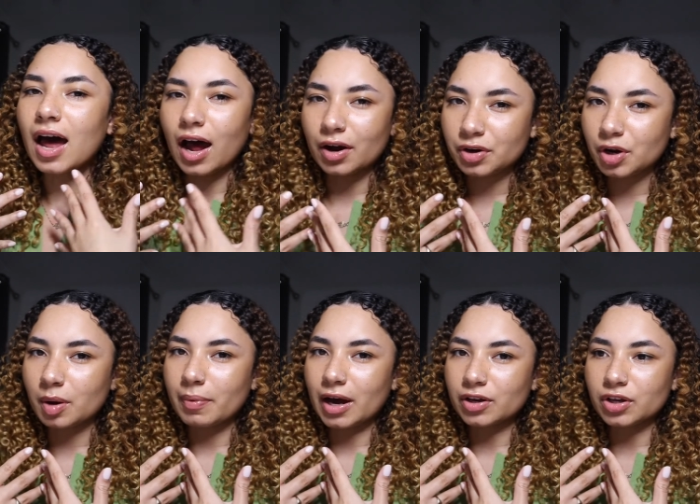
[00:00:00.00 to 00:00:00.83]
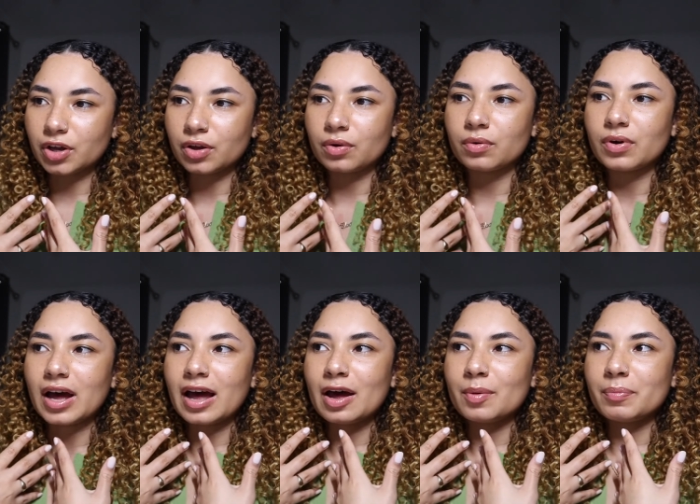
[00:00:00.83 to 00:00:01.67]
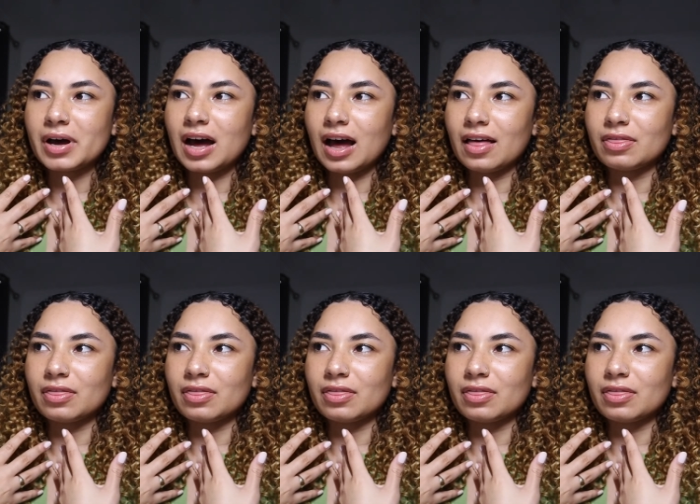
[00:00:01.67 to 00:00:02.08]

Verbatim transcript: I don't know about you but